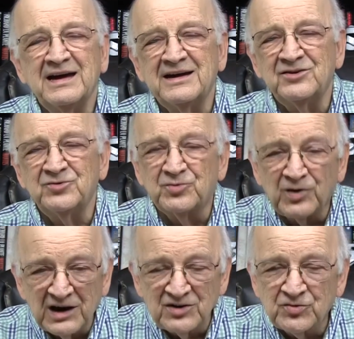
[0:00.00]
and
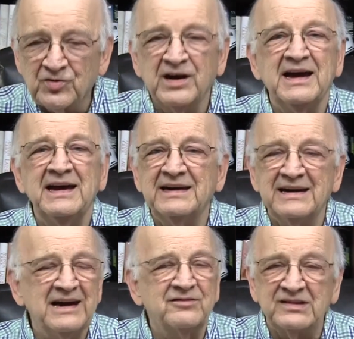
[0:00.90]
drug trade
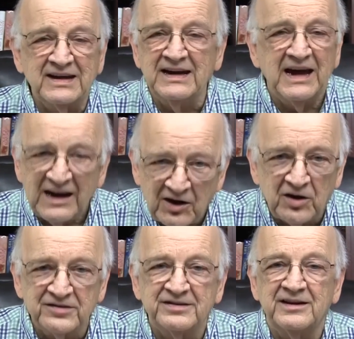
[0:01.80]
and everything
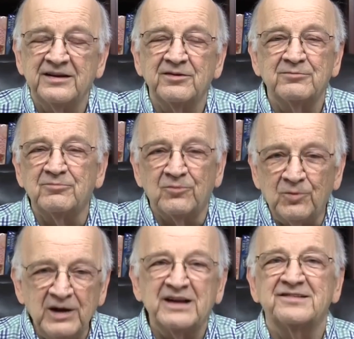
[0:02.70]
else and the
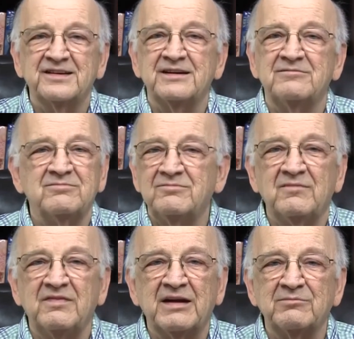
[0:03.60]
risk and
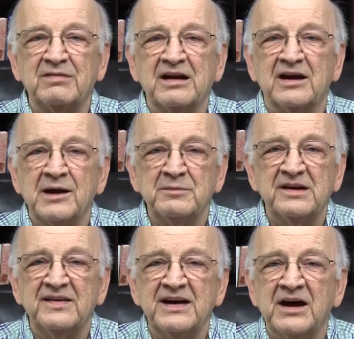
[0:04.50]
that, that come
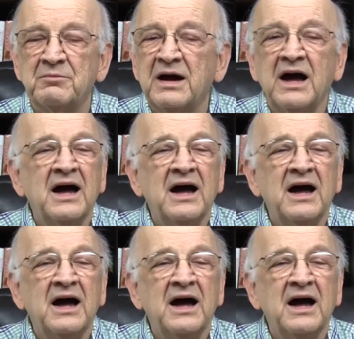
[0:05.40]
to them